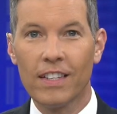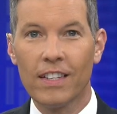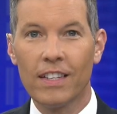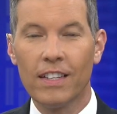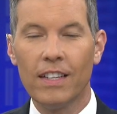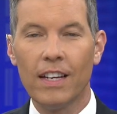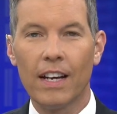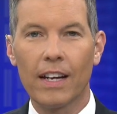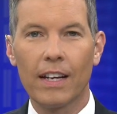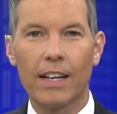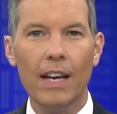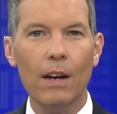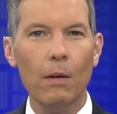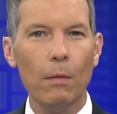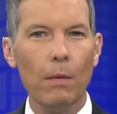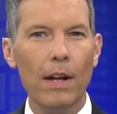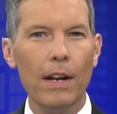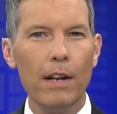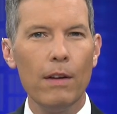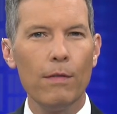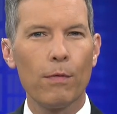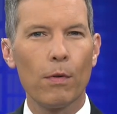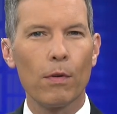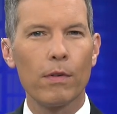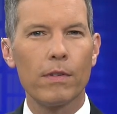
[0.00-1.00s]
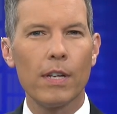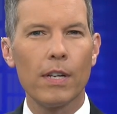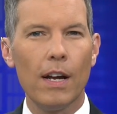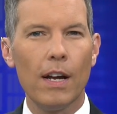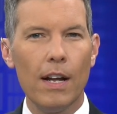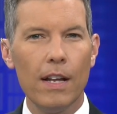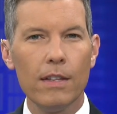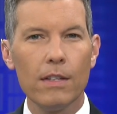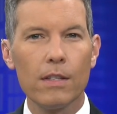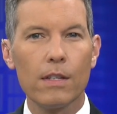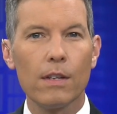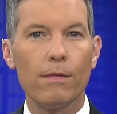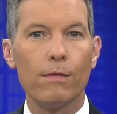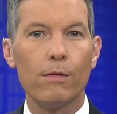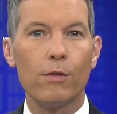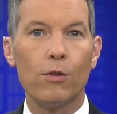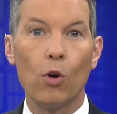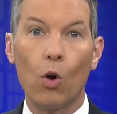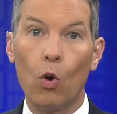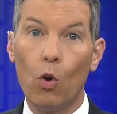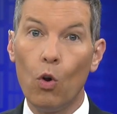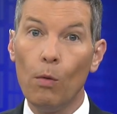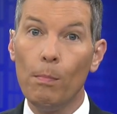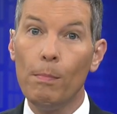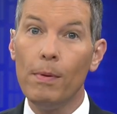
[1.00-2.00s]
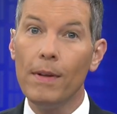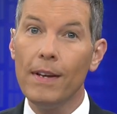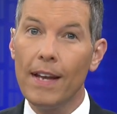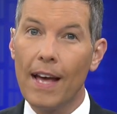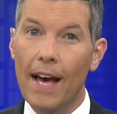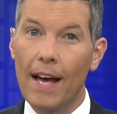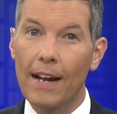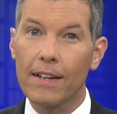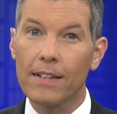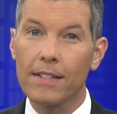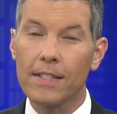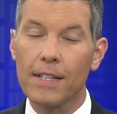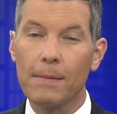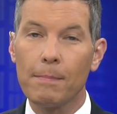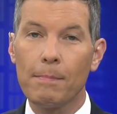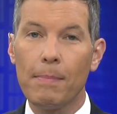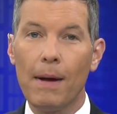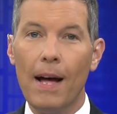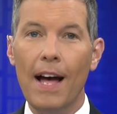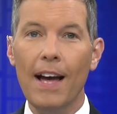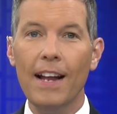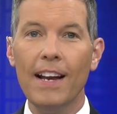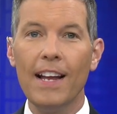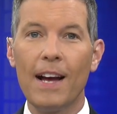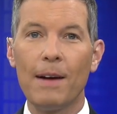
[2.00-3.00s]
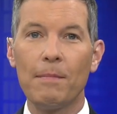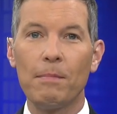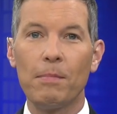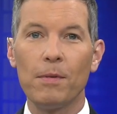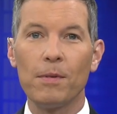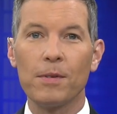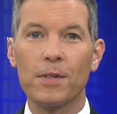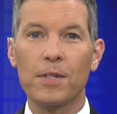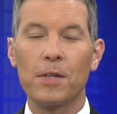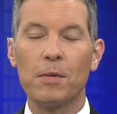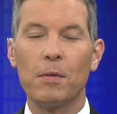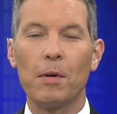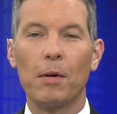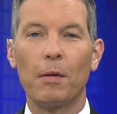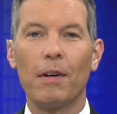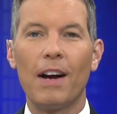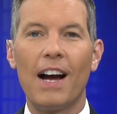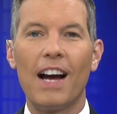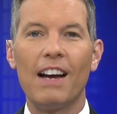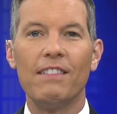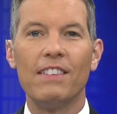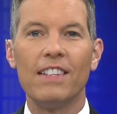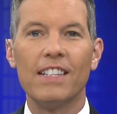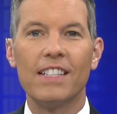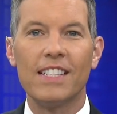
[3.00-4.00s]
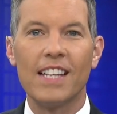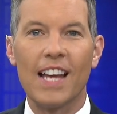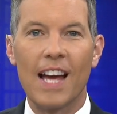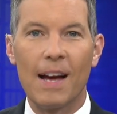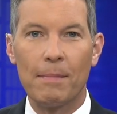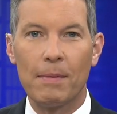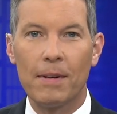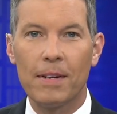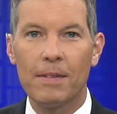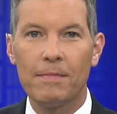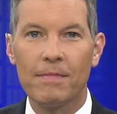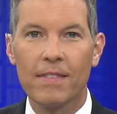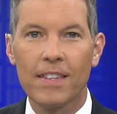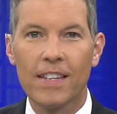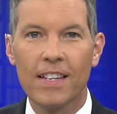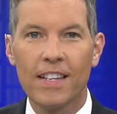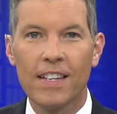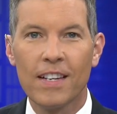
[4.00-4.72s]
Now get ready for tons of Dole bananas and pineapples to arrive in Tampa.